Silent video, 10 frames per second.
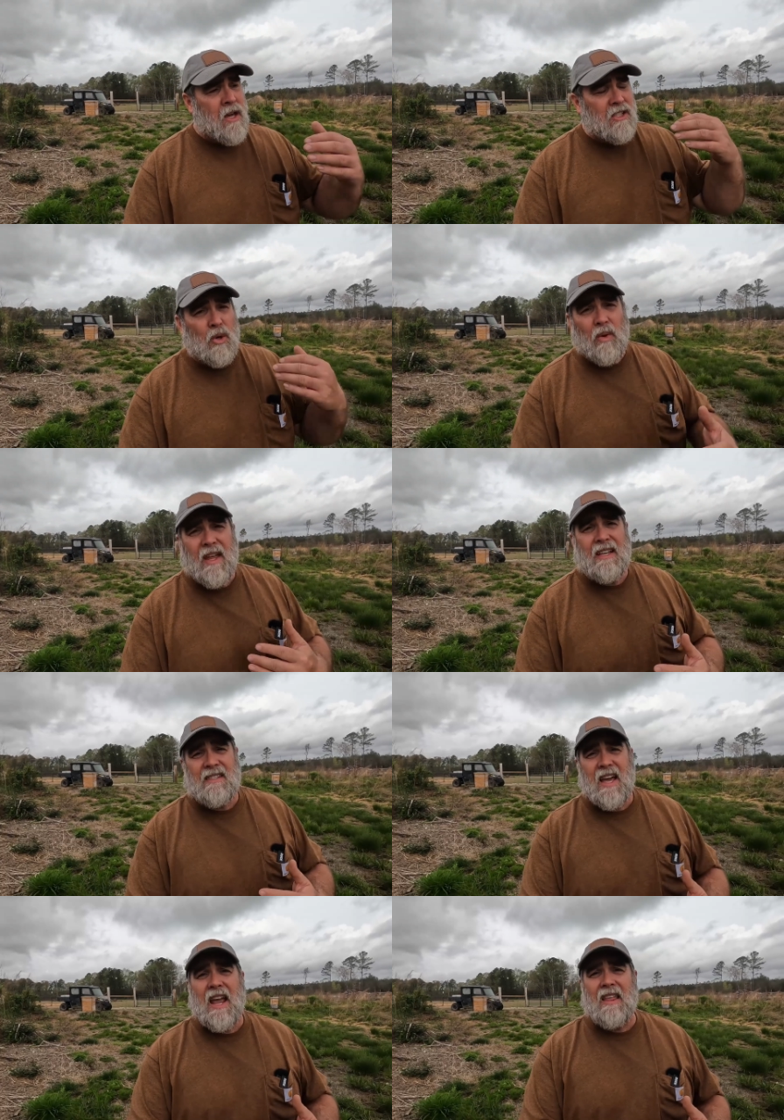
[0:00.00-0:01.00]
So when they
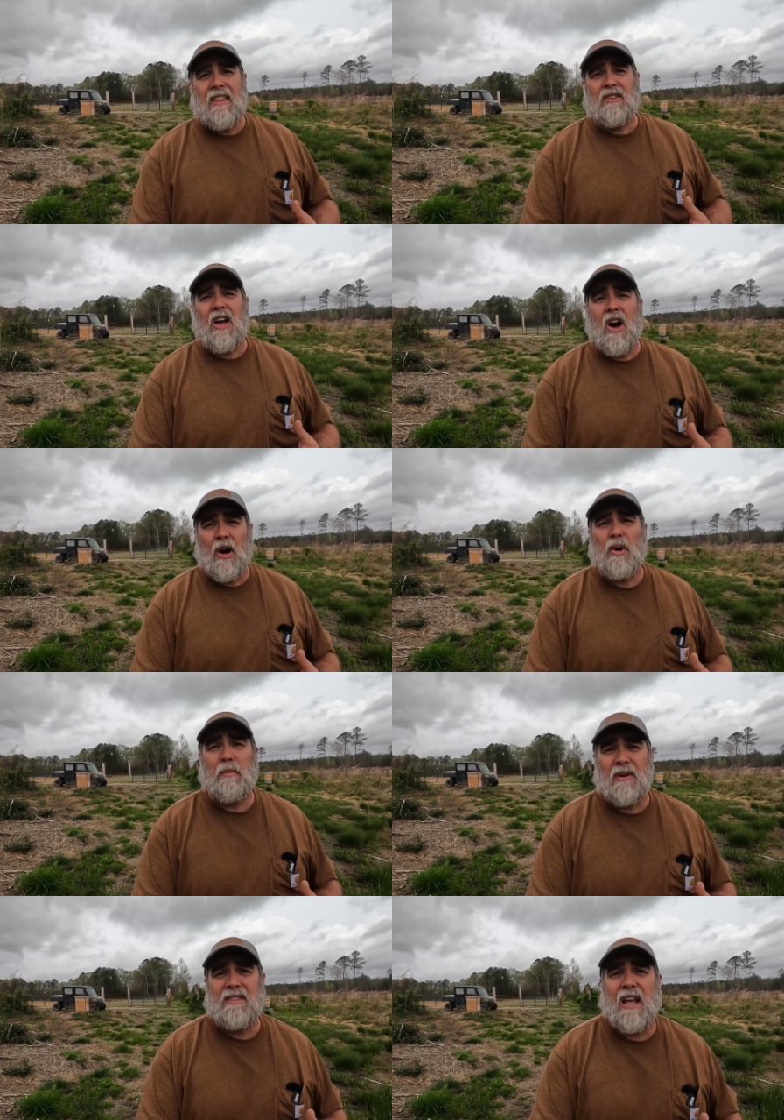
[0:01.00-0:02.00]
say that there's one hundred
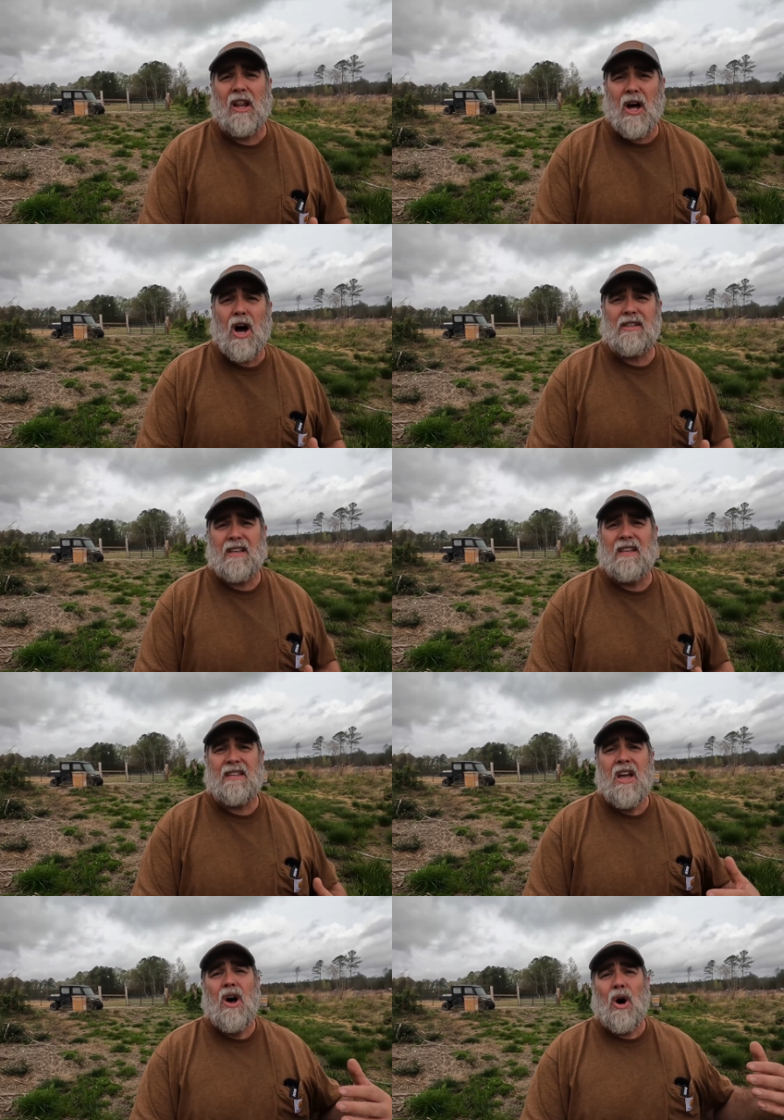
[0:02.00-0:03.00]
percent losses
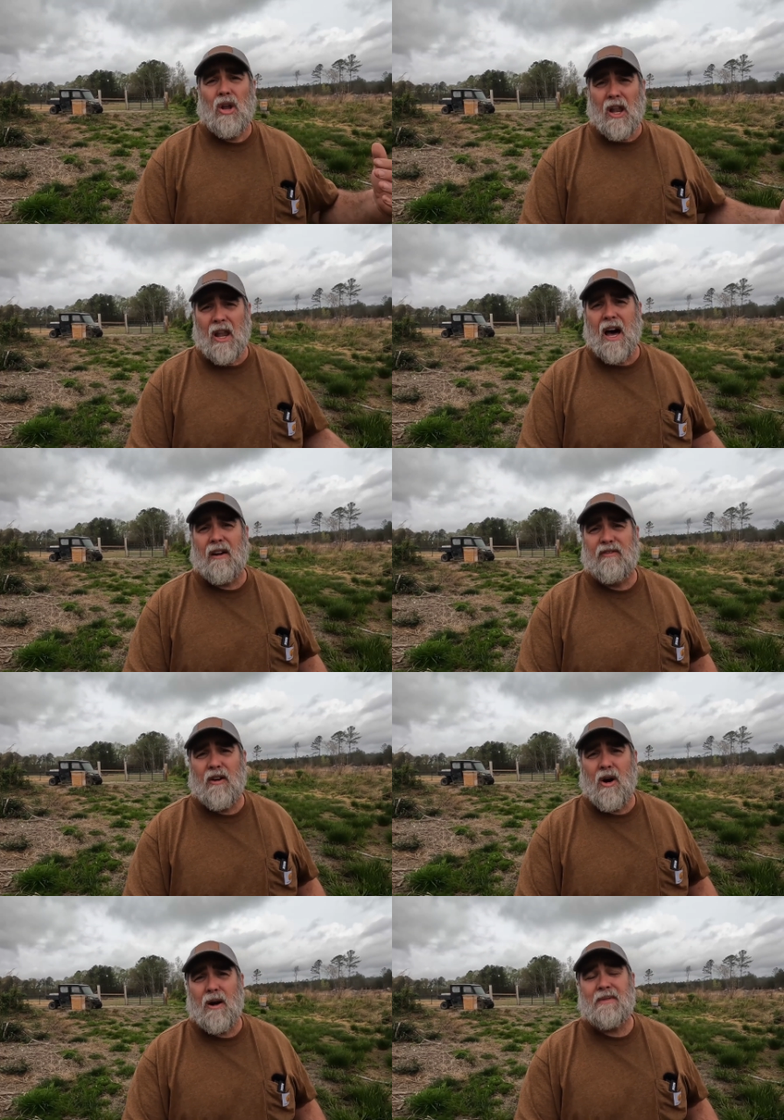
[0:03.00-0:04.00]
on a lot of
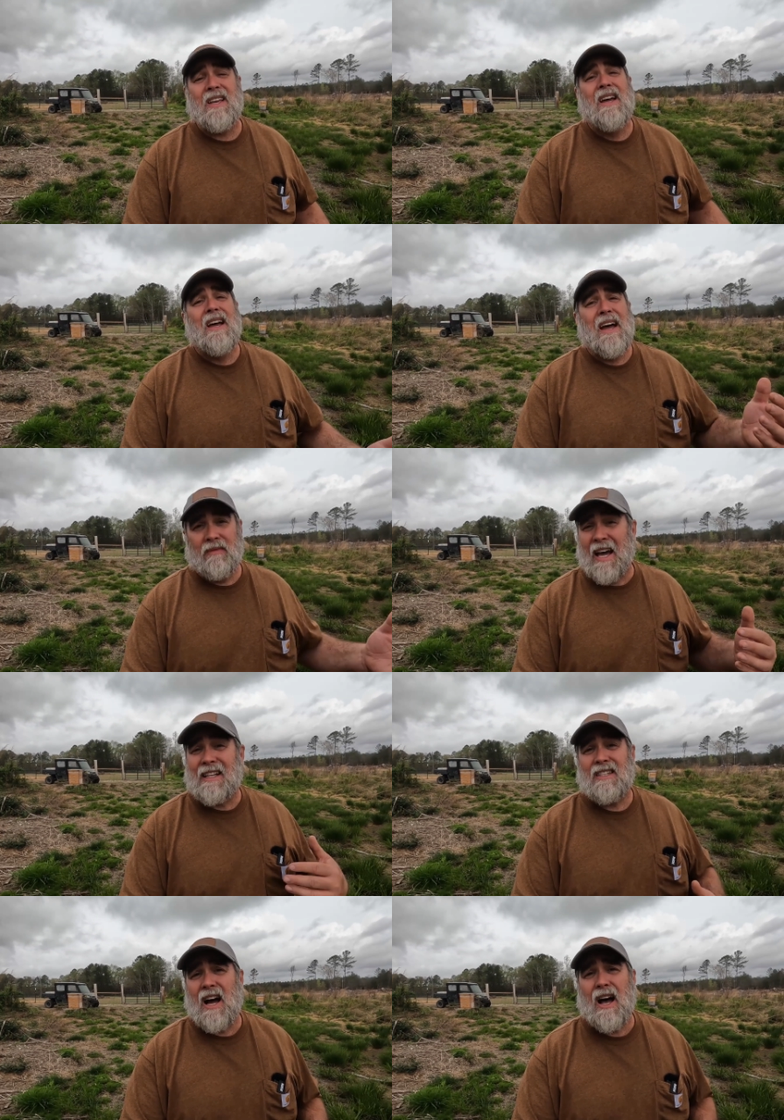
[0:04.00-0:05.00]
farms,
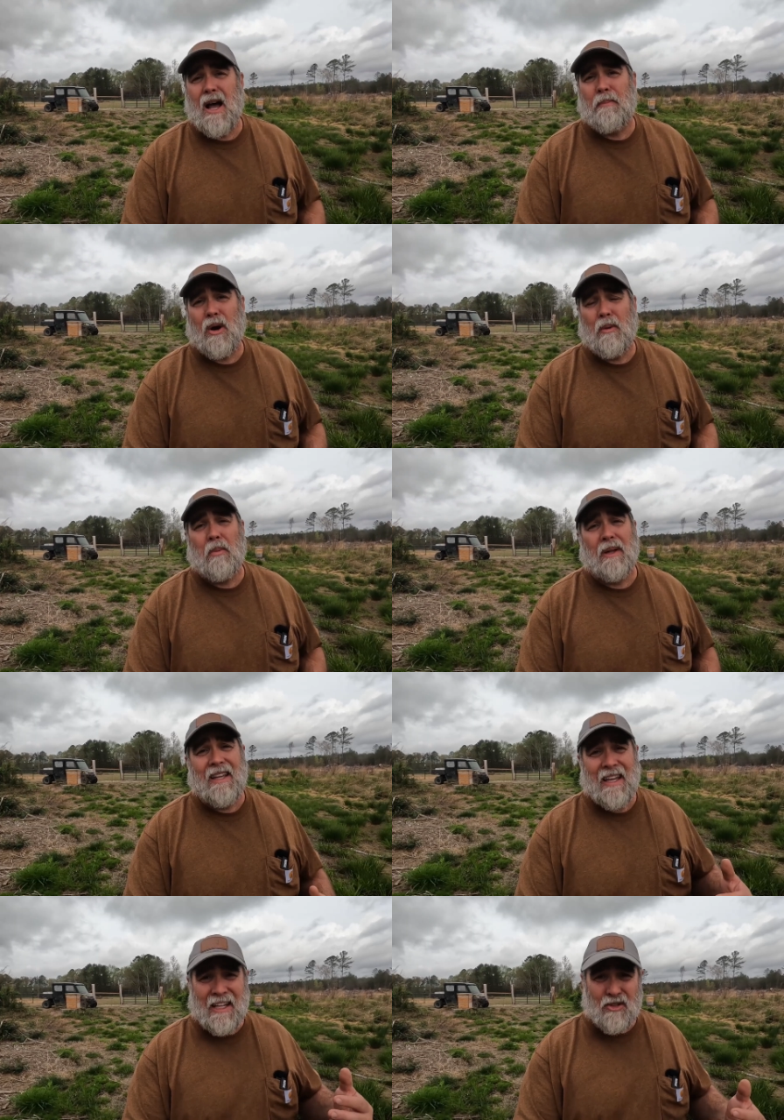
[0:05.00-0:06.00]
that's not
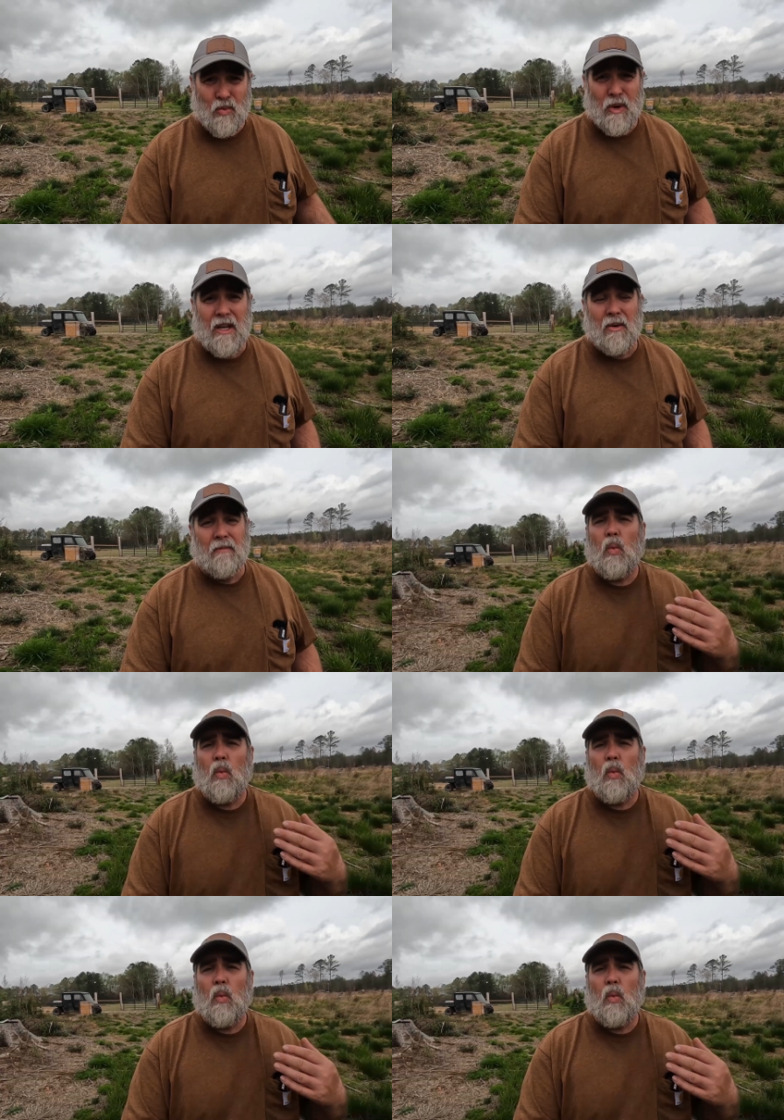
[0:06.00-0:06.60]
hyperbole, it's real.